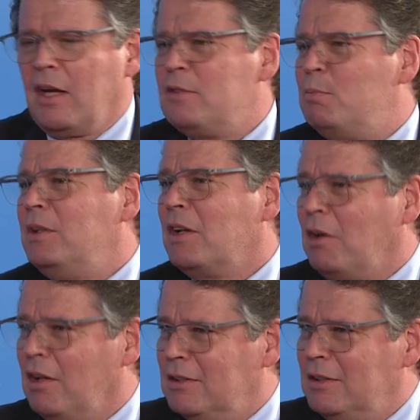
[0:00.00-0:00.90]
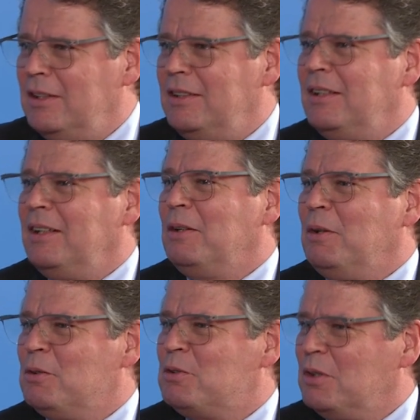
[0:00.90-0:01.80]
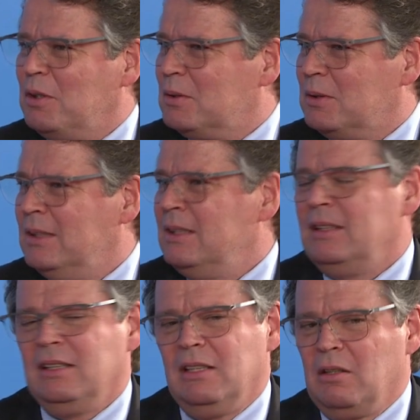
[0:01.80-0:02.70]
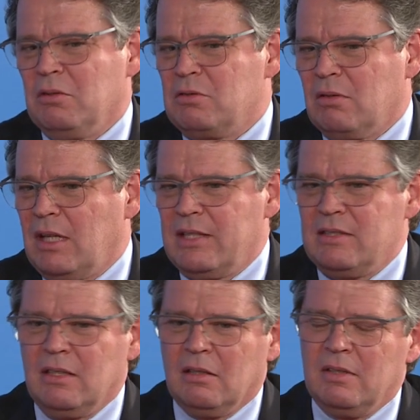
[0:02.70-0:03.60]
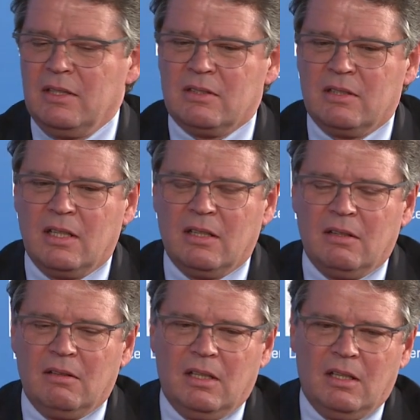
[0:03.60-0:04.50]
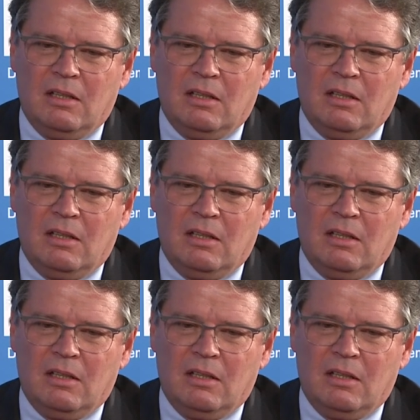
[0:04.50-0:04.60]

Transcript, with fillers: has been a colony. Uh, also, it also has, you know, this uh,